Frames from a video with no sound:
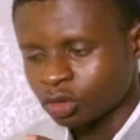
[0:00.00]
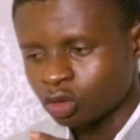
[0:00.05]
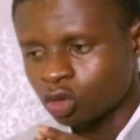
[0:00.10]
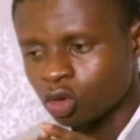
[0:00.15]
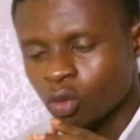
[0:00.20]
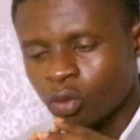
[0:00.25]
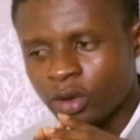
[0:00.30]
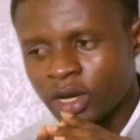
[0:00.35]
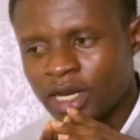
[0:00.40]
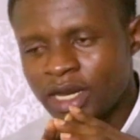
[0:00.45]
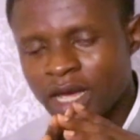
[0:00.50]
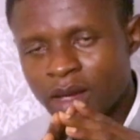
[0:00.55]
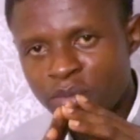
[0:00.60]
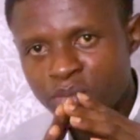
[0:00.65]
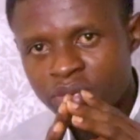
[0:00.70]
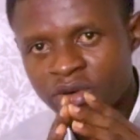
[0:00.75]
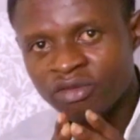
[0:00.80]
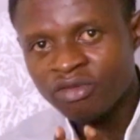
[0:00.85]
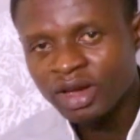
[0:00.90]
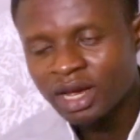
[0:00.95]
So with
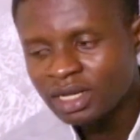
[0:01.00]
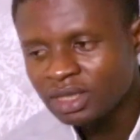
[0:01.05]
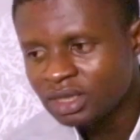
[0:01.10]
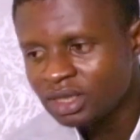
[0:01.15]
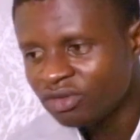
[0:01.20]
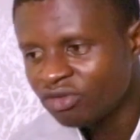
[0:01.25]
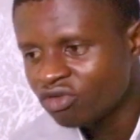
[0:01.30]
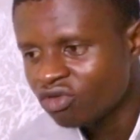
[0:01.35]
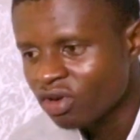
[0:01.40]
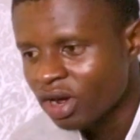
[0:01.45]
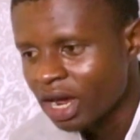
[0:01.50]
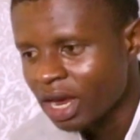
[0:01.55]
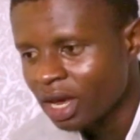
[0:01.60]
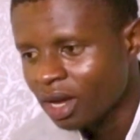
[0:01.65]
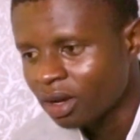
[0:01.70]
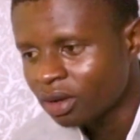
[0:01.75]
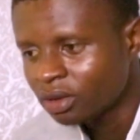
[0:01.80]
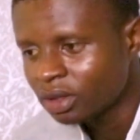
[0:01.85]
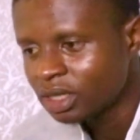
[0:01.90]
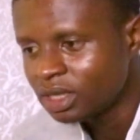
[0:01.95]
the preventive
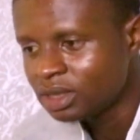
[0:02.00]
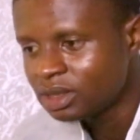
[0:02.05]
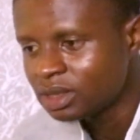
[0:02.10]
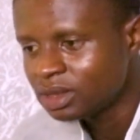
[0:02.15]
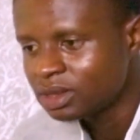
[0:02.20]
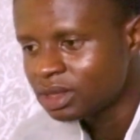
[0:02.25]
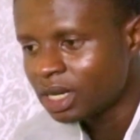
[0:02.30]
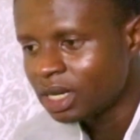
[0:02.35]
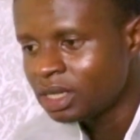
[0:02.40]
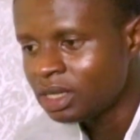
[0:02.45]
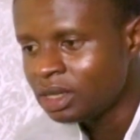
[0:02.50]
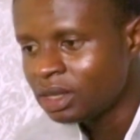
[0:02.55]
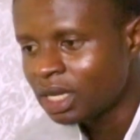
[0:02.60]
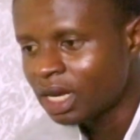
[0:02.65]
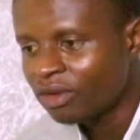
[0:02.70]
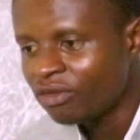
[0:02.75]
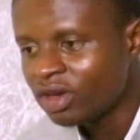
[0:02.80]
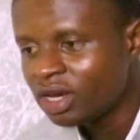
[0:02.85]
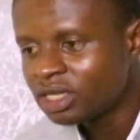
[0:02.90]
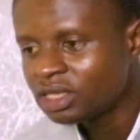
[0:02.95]
trial, it is an
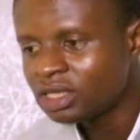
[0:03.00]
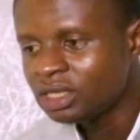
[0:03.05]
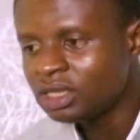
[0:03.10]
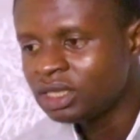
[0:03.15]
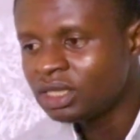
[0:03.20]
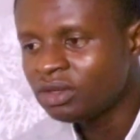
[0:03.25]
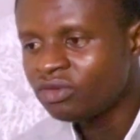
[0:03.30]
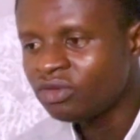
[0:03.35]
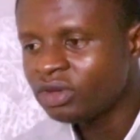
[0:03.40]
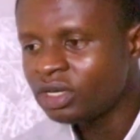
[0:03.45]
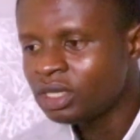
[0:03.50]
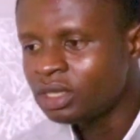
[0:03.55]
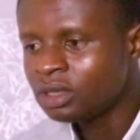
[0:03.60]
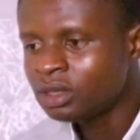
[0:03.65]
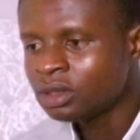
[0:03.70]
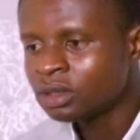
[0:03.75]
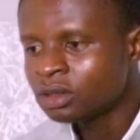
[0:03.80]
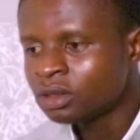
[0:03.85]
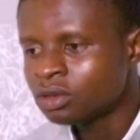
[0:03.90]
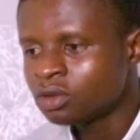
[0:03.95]
intervention
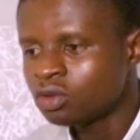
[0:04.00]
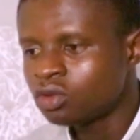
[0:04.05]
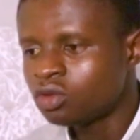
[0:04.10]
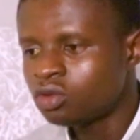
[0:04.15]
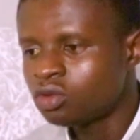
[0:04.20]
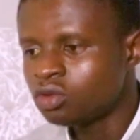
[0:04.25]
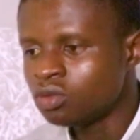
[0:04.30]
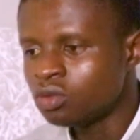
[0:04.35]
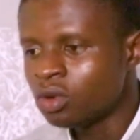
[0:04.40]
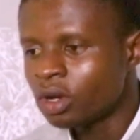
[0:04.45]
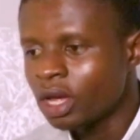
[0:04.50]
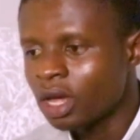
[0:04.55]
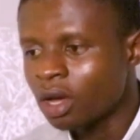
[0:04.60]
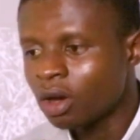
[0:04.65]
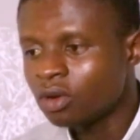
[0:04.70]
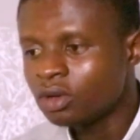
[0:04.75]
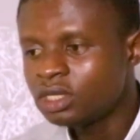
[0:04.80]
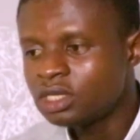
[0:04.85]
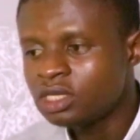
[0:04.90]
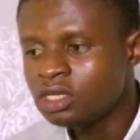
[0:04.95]
given to
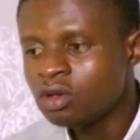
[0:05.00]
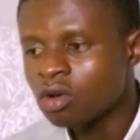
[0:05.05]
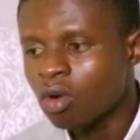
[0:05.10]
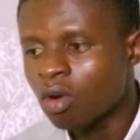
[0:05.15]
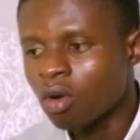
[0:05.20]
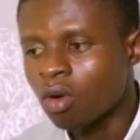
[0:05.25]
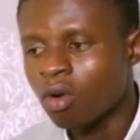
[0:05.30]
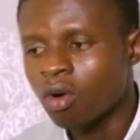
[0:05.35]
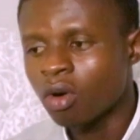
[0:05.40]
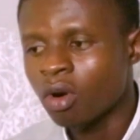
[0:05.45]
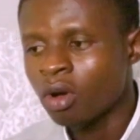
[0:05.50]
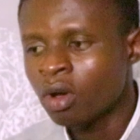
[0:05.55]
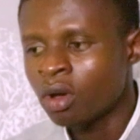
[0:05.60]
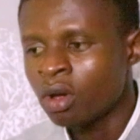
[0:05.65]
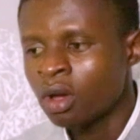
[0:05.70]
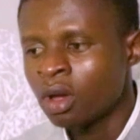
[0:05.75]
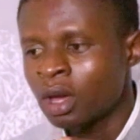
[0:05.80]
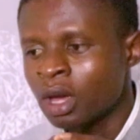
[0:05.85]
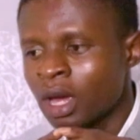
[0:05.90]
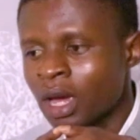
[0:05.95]
healthy or
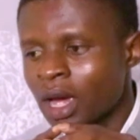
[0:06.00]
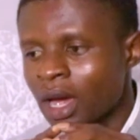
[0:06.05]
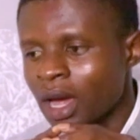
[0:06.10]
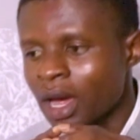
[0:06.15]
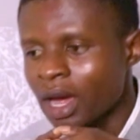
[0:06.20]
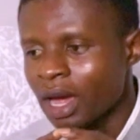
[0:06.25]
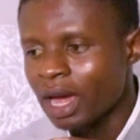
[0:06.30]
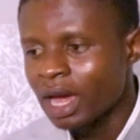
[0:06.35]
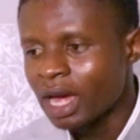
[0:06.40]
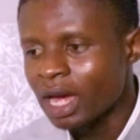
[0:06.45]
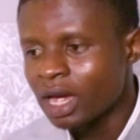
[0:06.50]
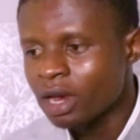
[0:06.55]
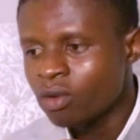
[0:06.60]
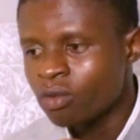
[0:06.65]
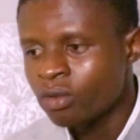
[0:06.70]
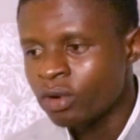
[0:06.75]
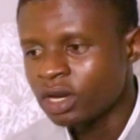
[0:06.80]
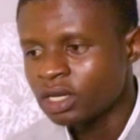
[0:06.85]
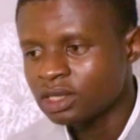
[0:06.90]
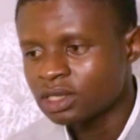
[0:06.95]
high
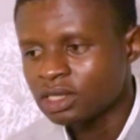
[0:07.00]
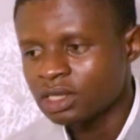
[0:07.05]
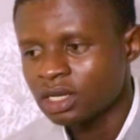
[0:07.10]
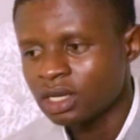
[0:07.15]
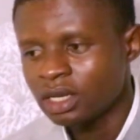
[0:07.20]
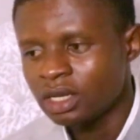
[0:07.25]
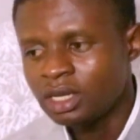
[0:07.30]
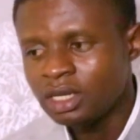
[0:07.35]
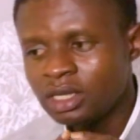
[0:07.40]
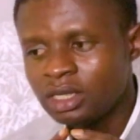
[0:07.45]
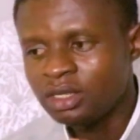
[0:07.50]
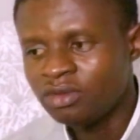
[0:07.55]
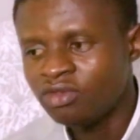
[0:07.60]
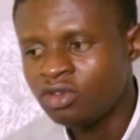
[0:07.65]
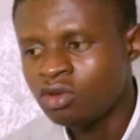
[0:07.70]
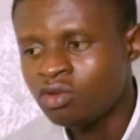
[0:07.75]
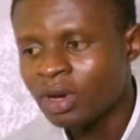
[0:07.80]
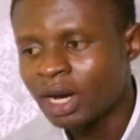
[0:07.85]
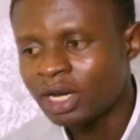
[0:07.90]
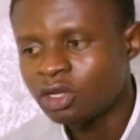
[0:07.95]
risk
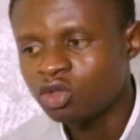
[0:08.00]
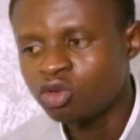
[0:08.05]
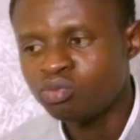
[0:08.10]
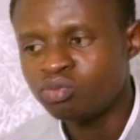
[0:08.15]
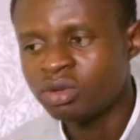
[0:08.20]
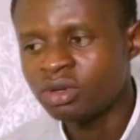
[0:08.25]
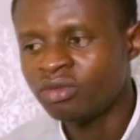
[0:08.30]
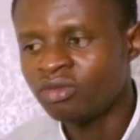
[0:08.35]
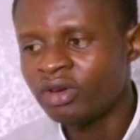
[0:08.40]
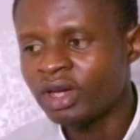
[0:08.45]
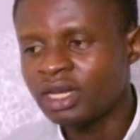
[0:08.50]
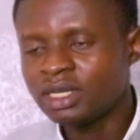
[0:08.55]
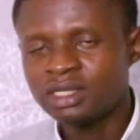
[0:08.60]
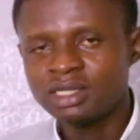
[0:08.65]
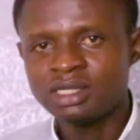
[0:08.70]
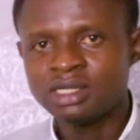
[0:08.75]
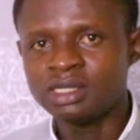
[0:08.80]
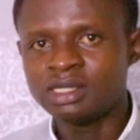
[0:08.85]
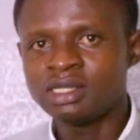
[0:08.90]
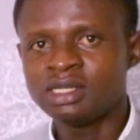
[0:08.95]
individual to prevent
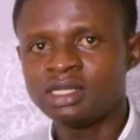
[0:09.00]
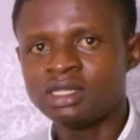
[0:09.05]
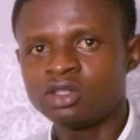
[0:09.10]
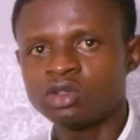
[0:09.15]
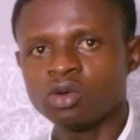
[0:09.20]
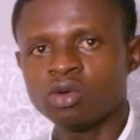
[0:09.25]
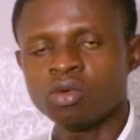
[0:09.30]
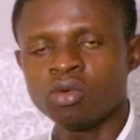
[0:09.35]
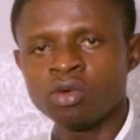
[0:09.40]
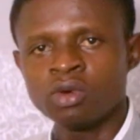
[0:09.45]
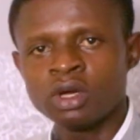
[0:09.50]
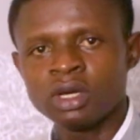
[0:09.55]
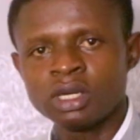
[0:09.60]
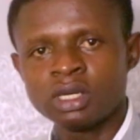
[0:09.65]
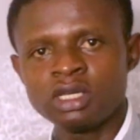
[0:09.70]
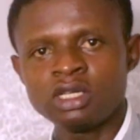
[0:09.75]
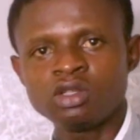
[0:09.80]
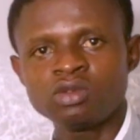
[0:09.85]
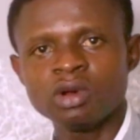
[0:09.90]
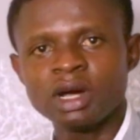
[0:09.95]
disease. So
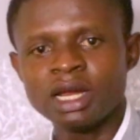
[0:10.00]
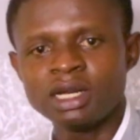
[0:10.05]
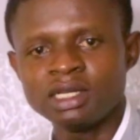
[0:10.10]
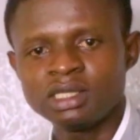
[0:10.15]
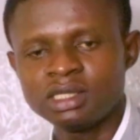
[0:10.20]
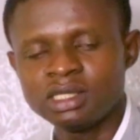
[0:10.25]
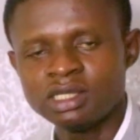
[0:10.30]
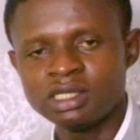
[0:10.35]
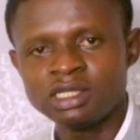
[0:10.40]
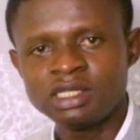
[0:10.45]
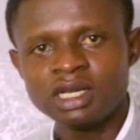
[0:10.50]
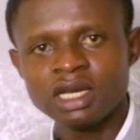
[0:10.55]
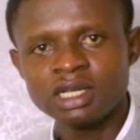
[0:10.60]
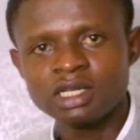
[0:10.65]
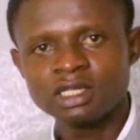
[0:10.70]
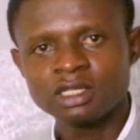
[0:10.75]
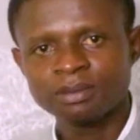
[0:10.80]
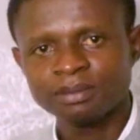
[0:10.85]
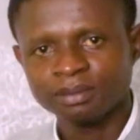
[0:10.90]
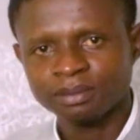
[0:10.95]
this one, it is
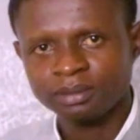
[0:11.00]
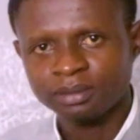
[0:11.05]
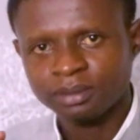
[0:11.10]
just